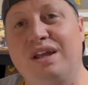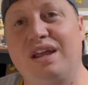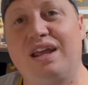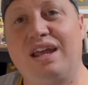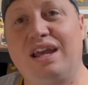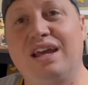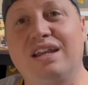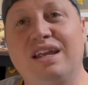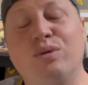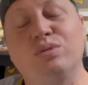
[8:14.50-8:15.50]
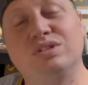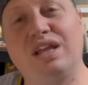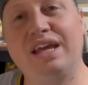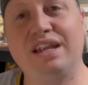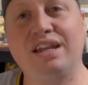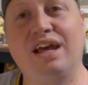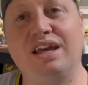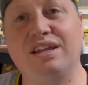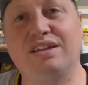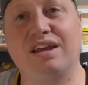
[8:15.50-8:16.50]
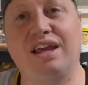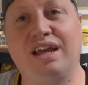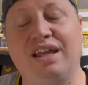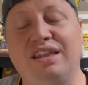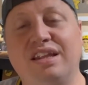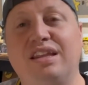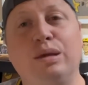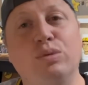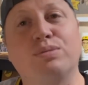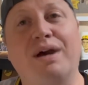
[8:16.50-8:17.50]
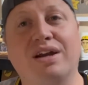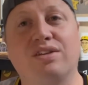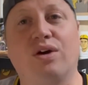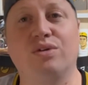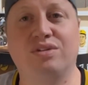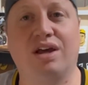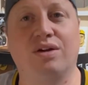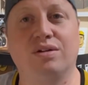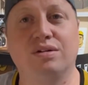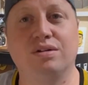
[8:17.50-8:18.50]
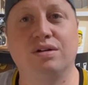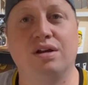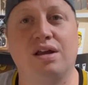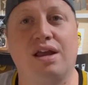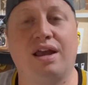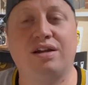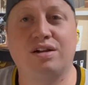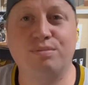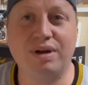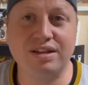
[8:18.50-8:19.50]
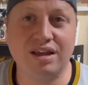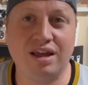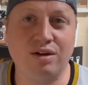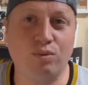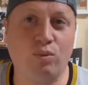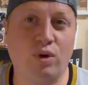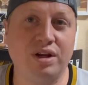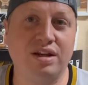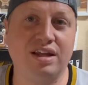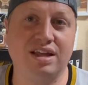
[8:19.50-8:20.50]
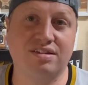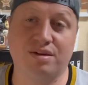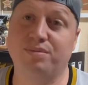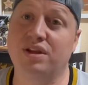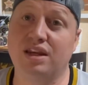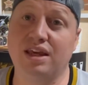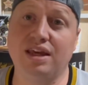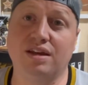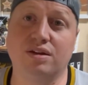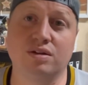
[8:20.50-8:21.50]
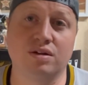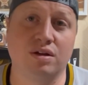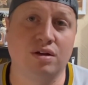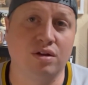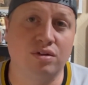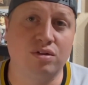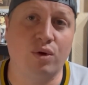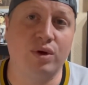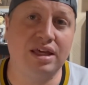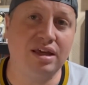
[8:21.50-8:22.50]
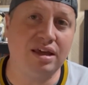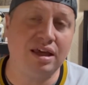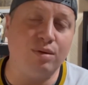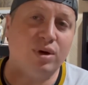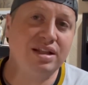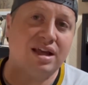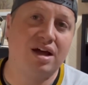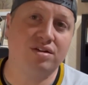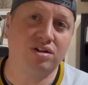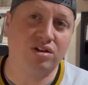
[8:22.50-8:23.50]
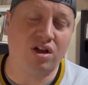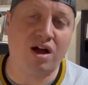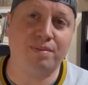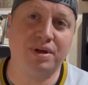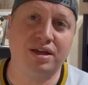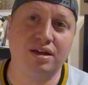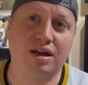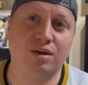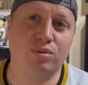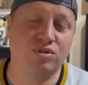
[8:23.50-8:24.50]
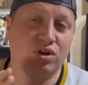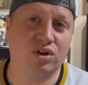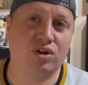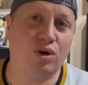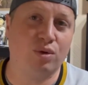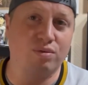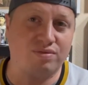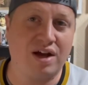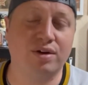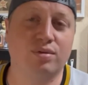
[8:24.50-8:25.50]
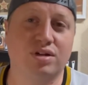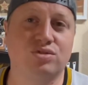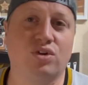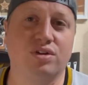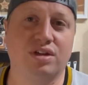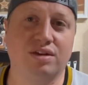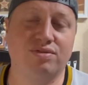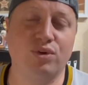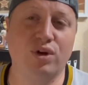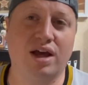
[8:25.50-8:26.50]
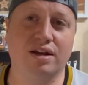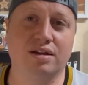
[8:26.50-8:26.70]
and it was late at night, and the team was back at the hotel, and Clemente wanted to get something to eat. So he went down to the lobby and was going to go find a restaurant to get food at.